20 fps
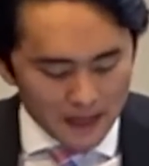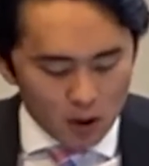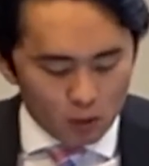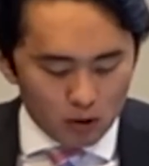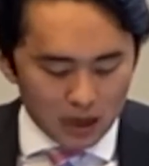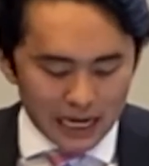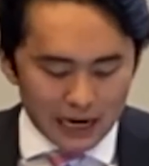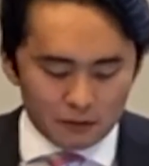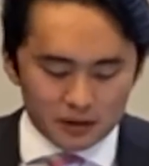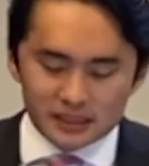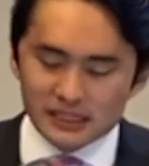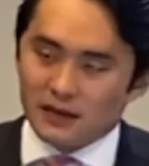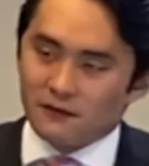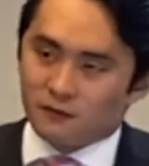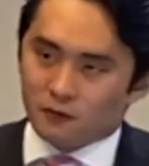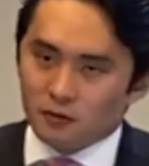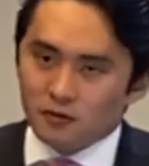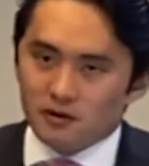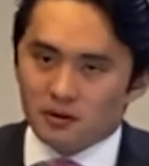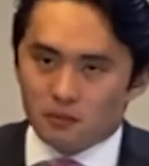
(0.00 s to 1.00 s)
What I would say
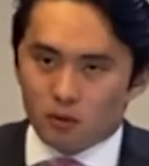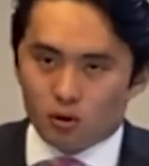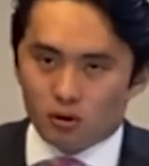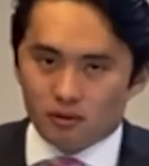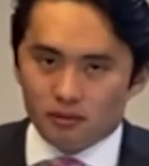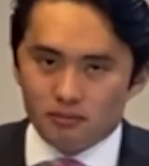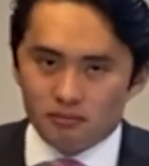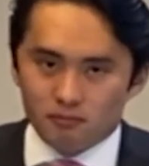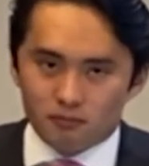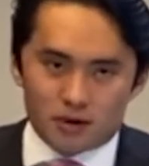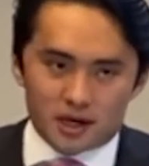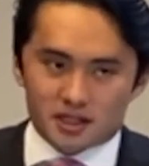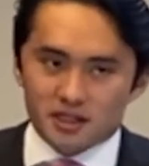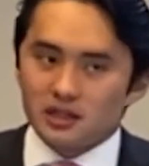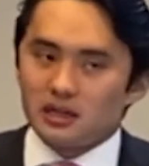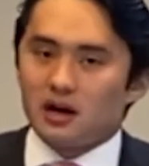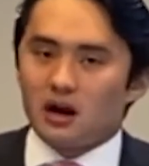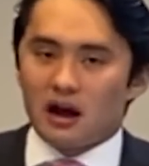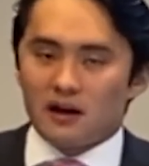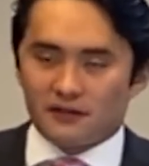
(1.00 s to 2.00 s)
furthermore, which,
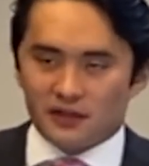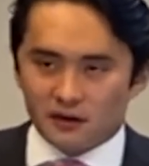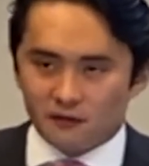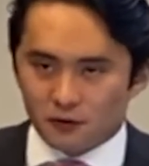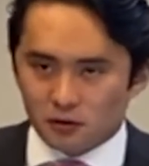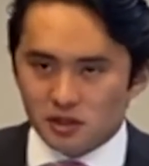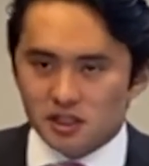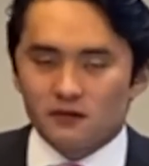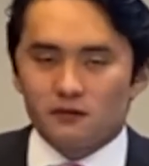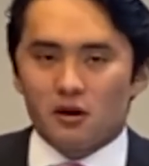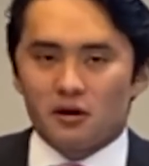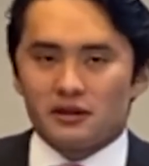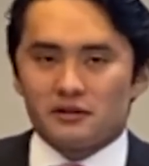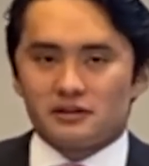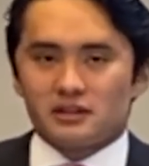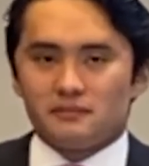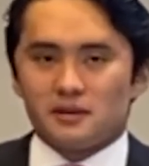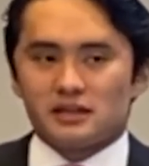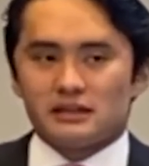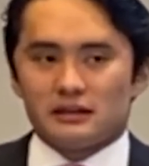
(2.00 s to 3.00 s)
you know, I think first of all,
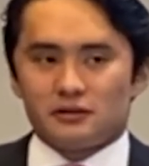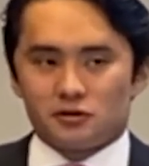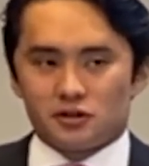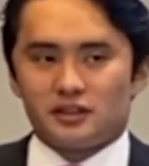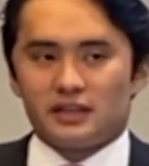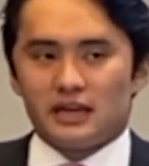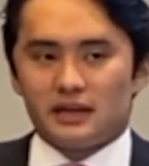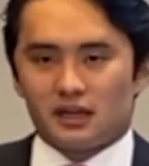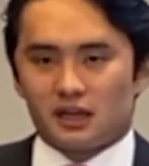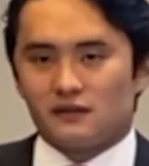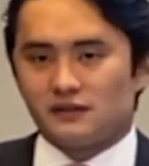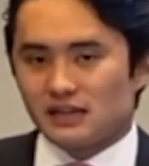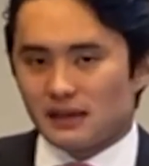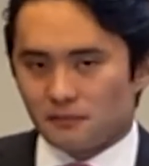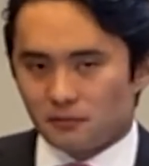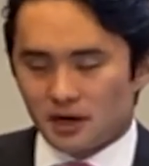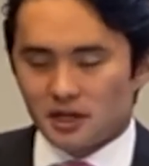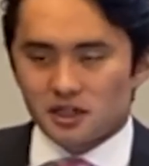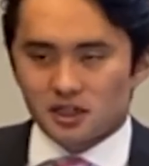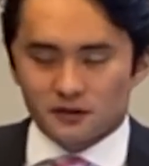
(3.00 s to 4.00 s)
there's a misunderstanding of
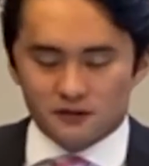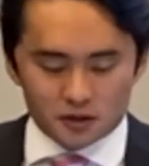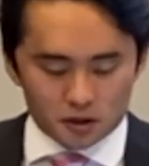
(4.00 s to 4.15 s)
separation of